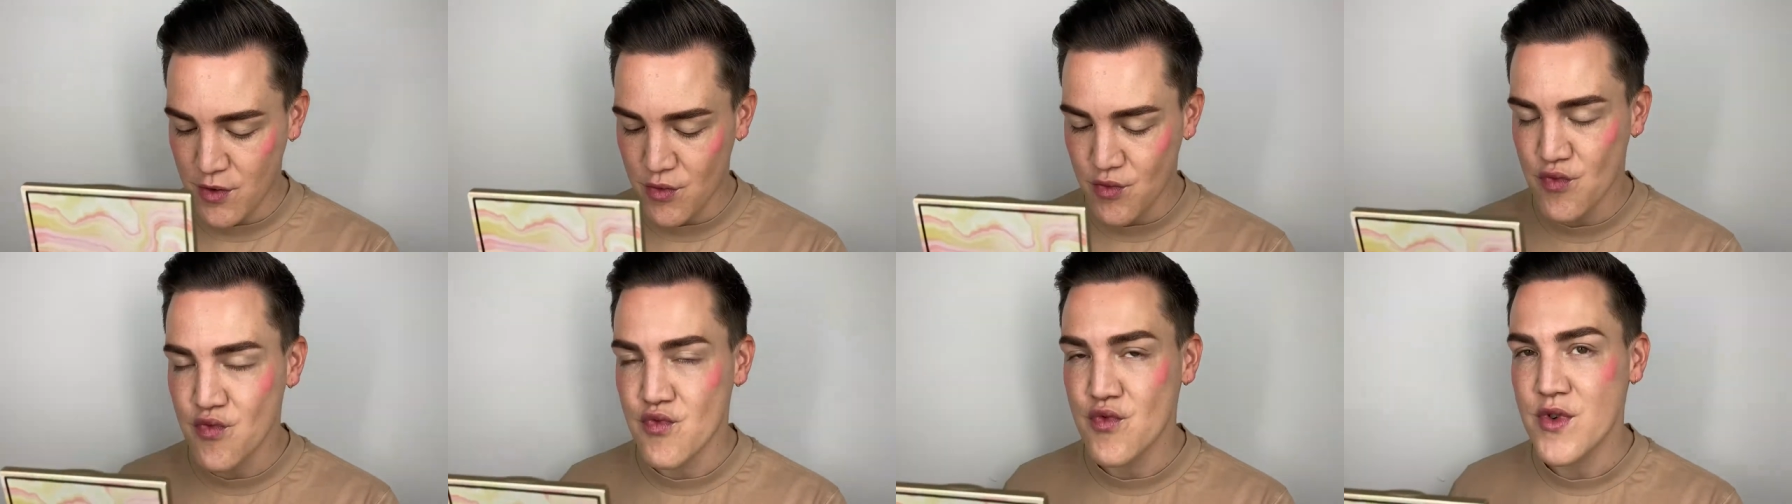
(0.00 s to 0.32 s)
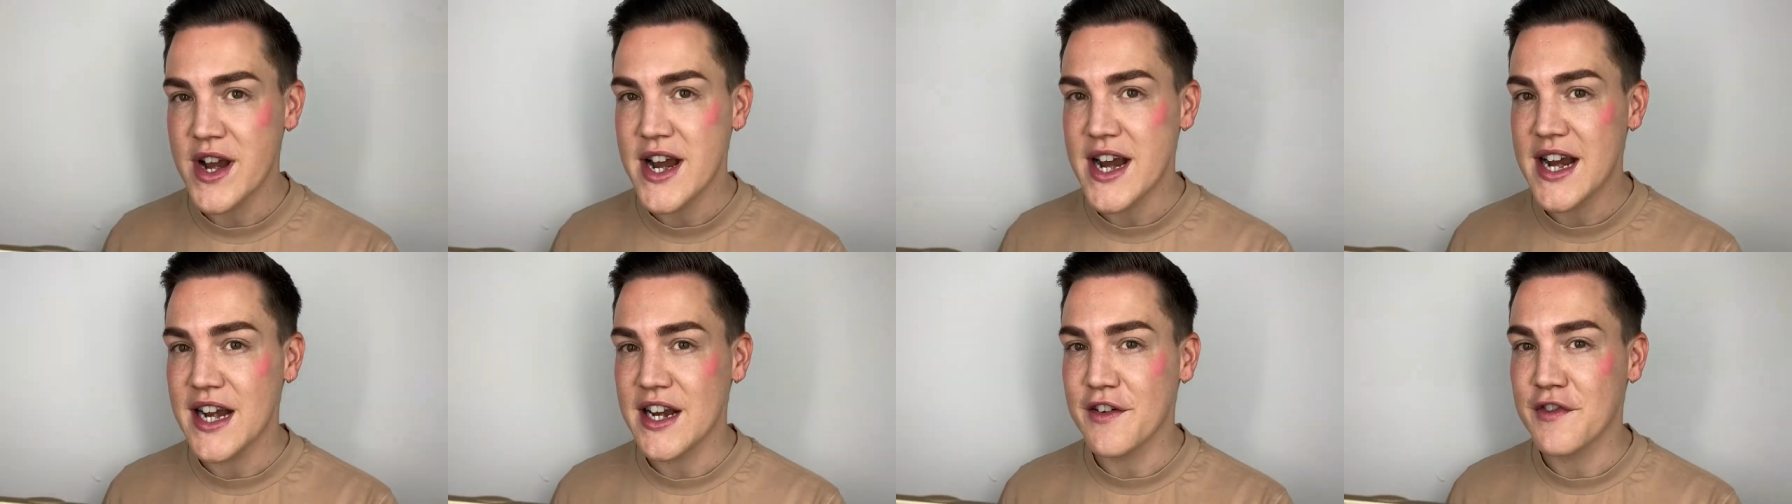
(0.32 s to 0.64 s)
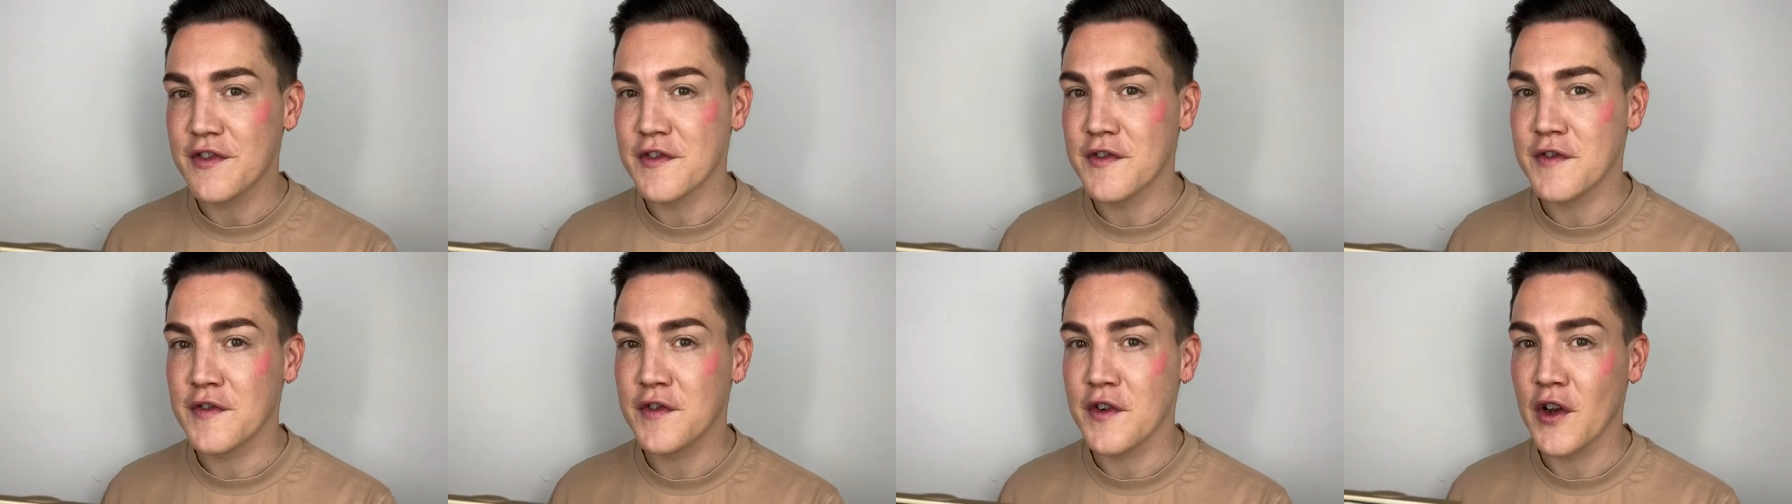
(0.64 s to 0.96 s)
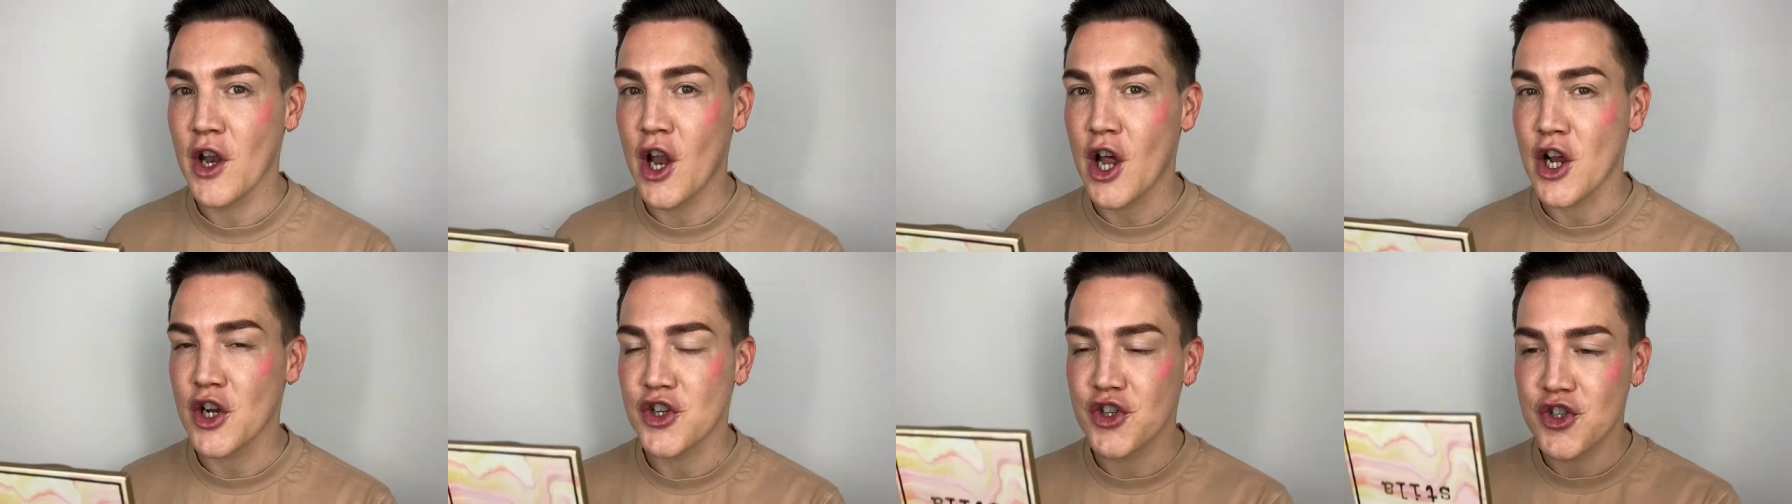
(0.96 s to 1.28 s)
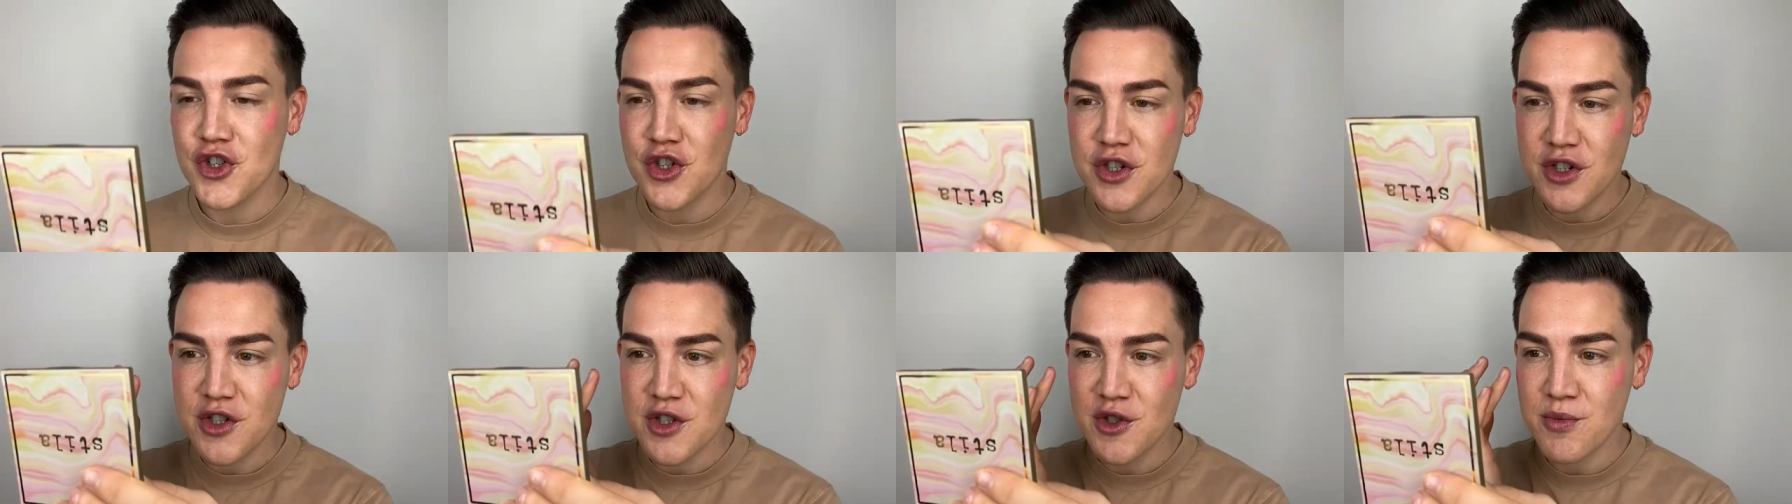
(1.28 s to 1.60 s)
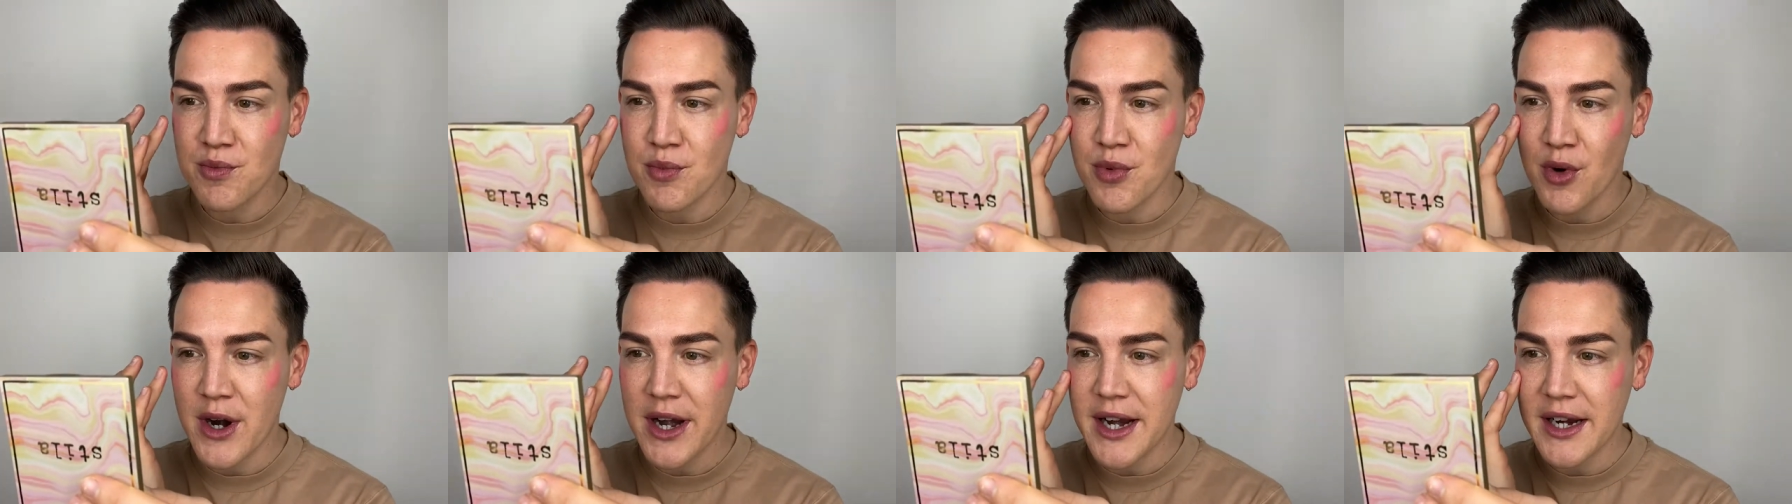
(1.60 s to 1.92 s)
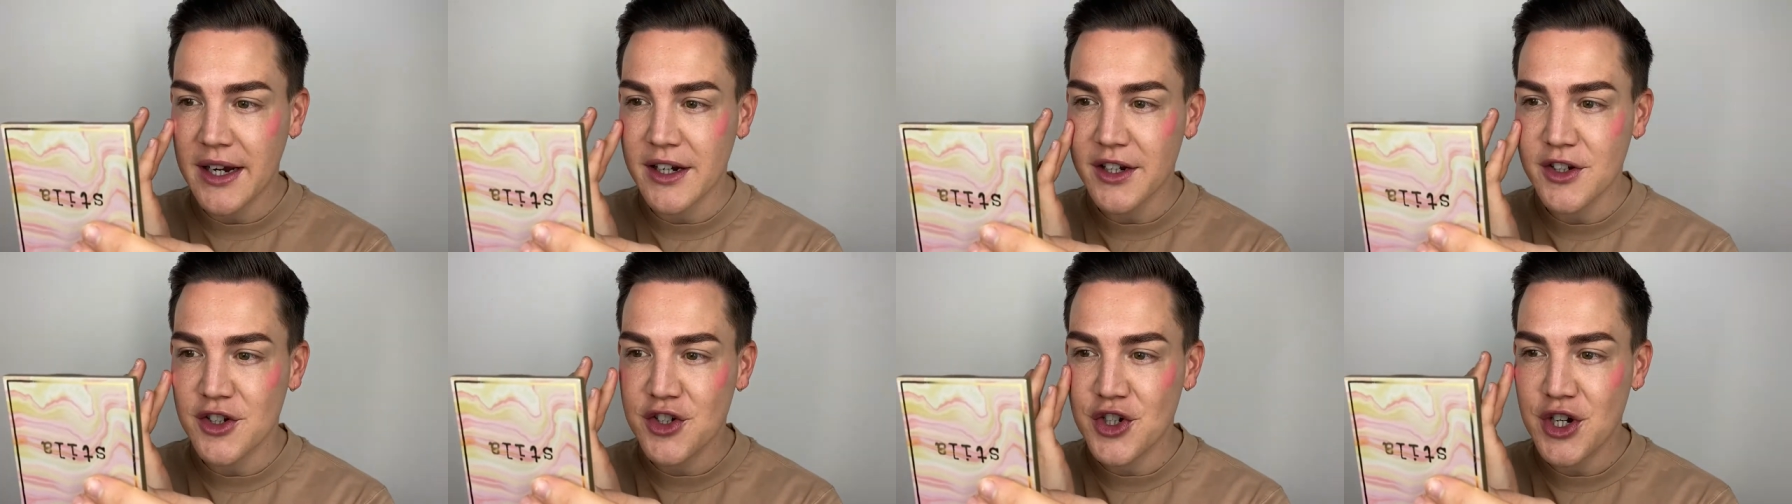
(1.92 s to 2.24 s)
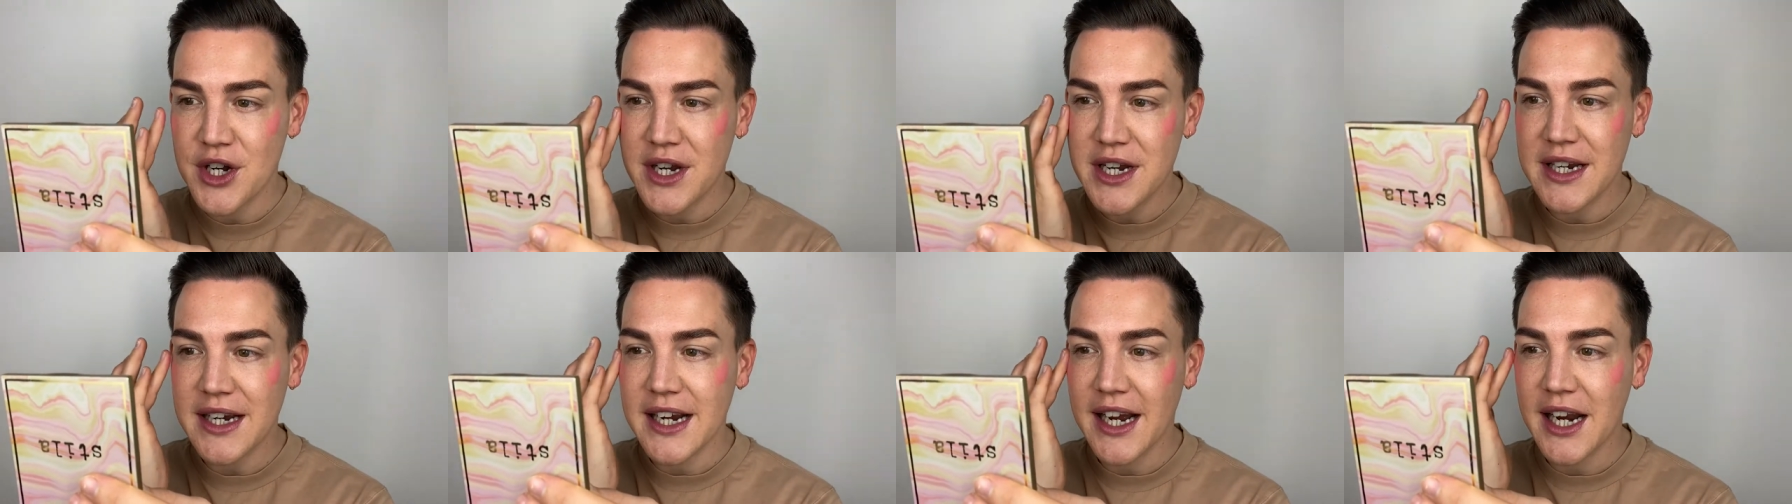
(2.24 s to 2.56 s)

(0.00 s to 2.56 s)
really flushed spring cheek,